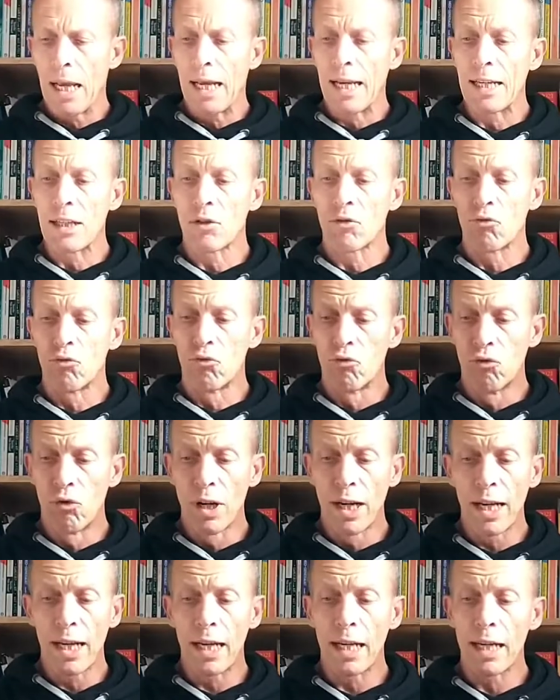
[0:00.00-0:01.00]
He's
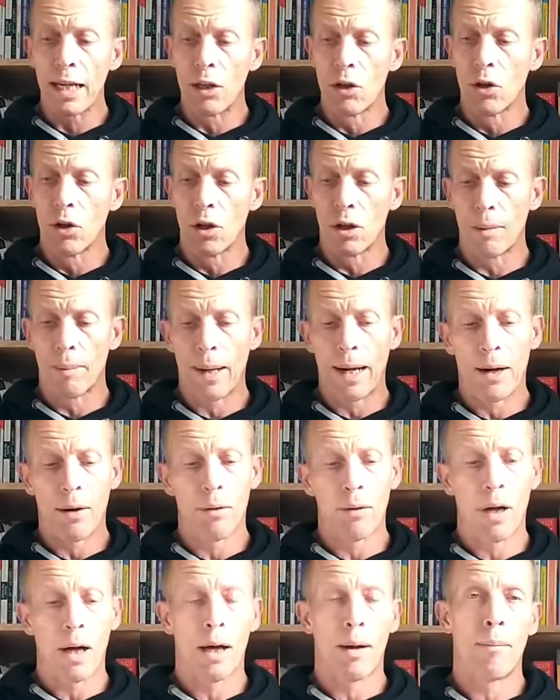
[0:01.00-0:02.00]
really good
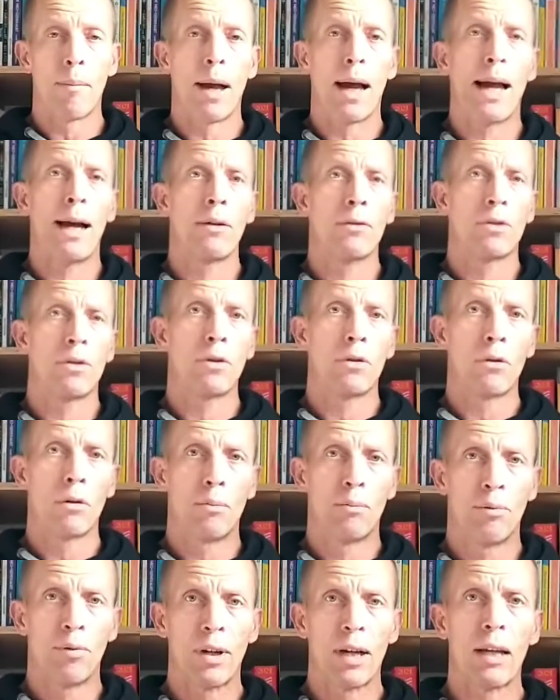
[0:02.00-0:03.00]
about how to do
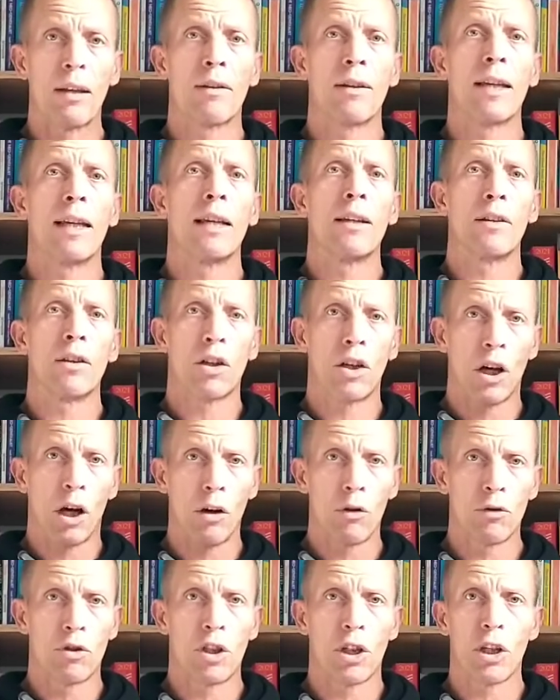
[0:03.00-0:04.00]
the breathing, the
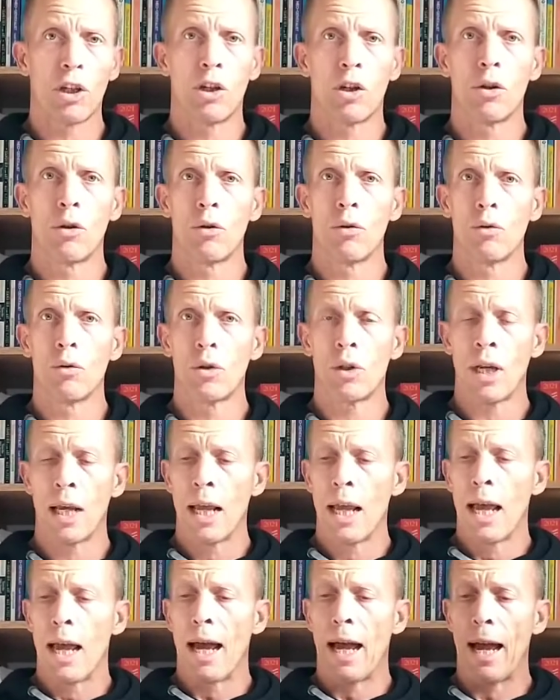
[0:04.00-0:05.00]
coaching cues,
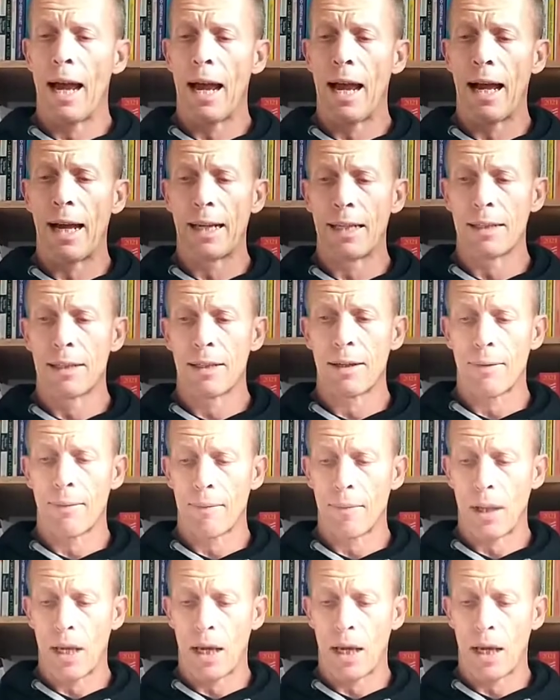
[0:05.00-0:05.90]
and